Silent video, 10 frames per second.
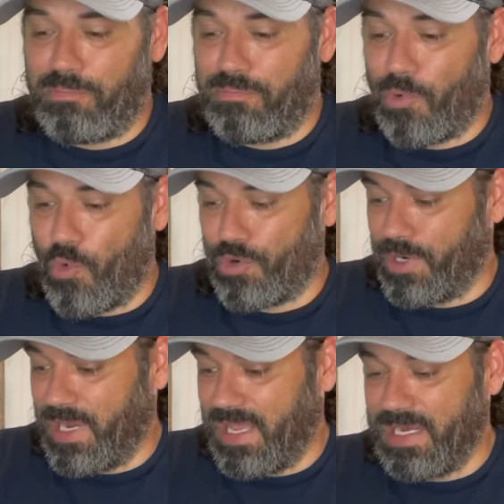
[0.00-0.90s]
ordered
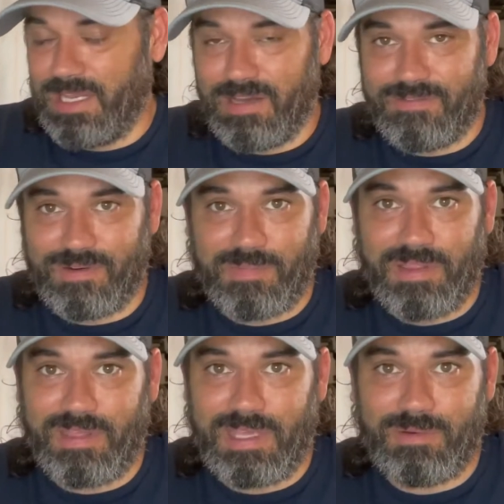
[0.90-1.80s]
any of them. I
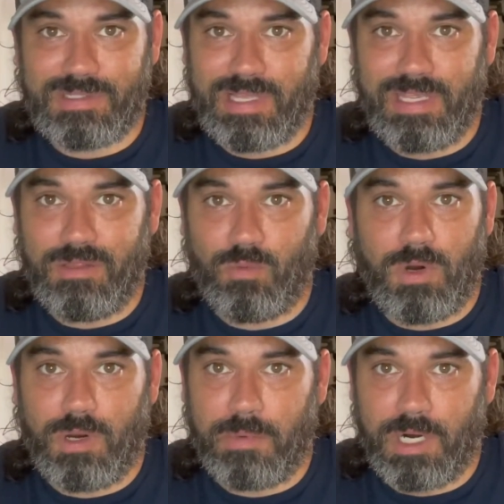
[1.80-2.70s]
think it was like either
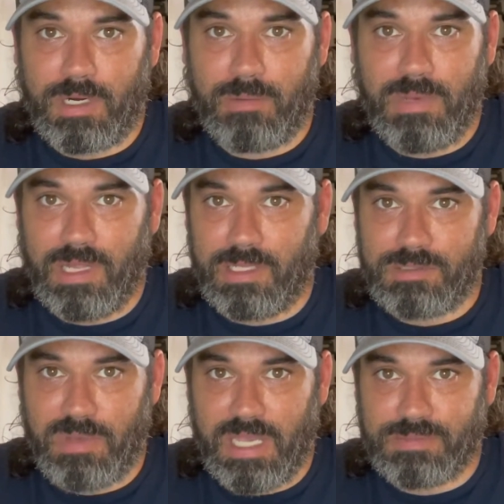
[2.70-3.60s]
Walmart, Cabela's,
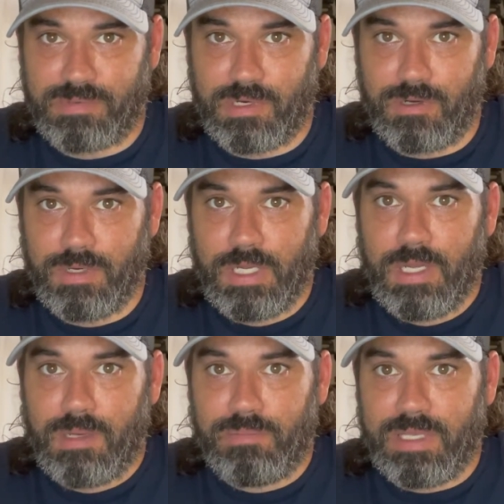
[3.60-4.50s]
Bass Pro,
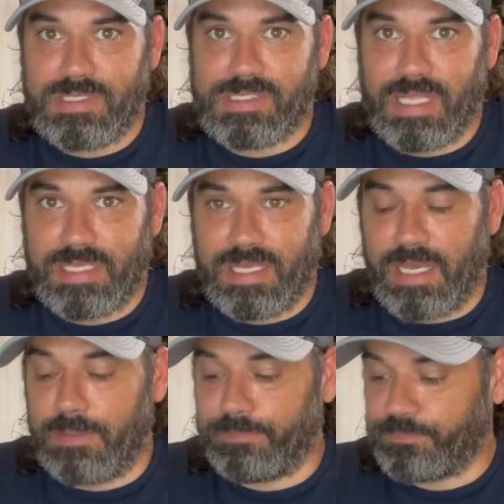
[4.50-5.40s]
places like
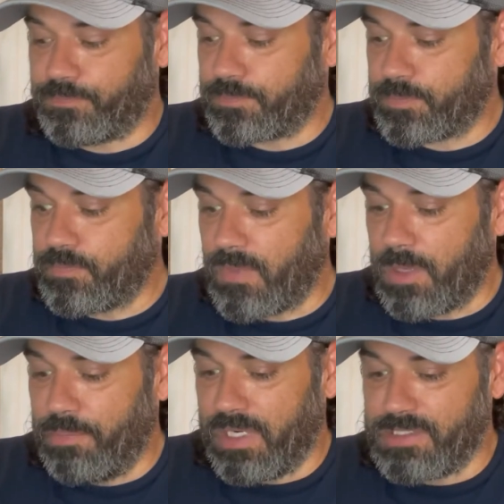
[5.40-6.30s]
that.
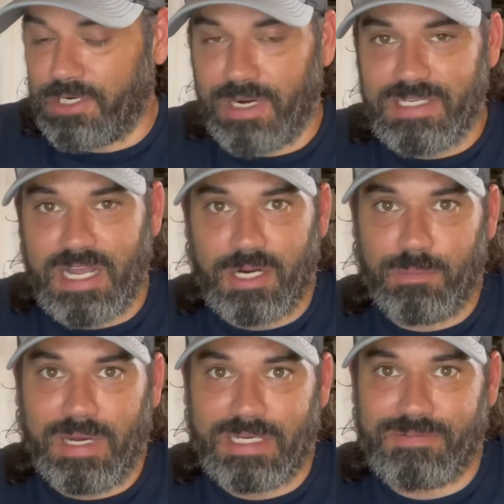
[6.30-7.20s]
But it's a great tackle
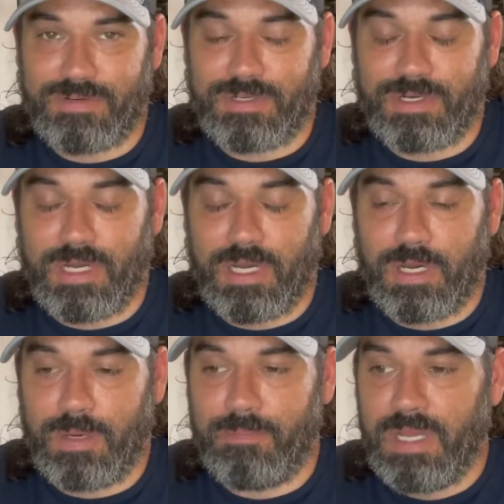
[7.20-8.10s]
box for
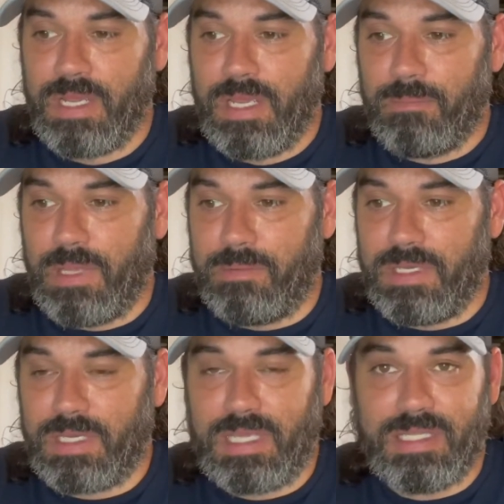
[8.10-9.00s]
maybe a
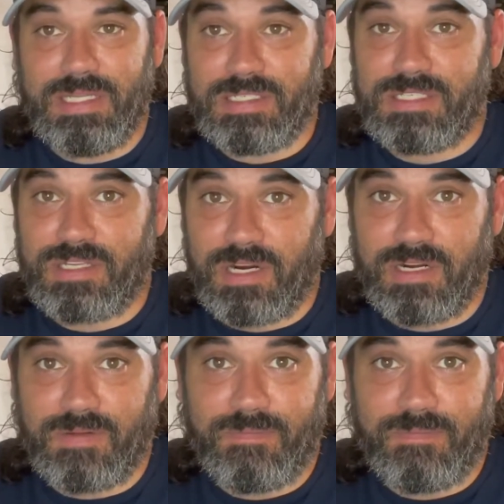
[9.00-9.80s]
kid that's starting to,